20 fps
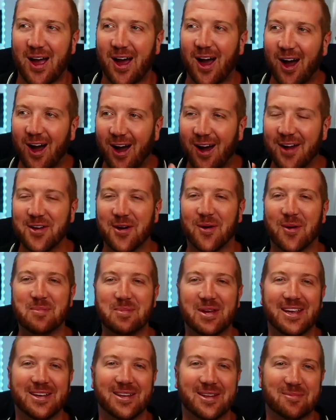I know I'm
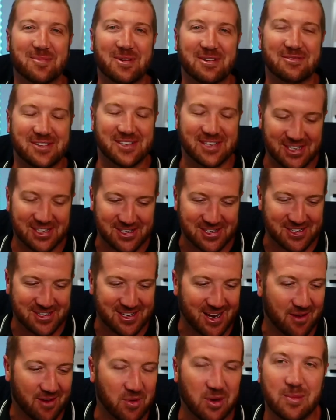being a little bit facetious and
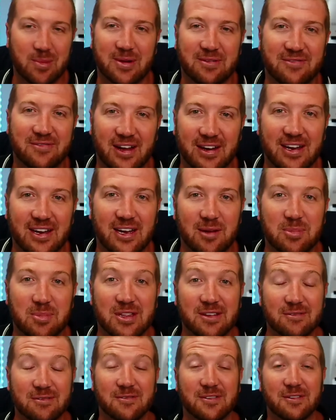having a bit of fun here,
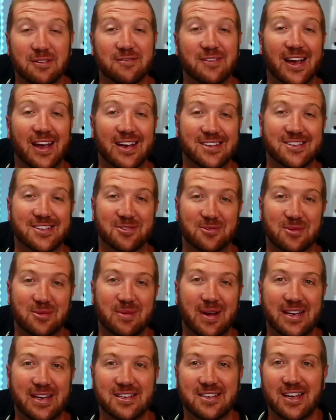but the fact still
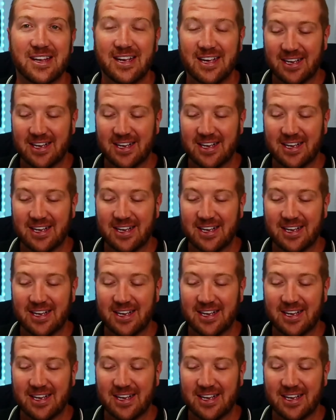remains,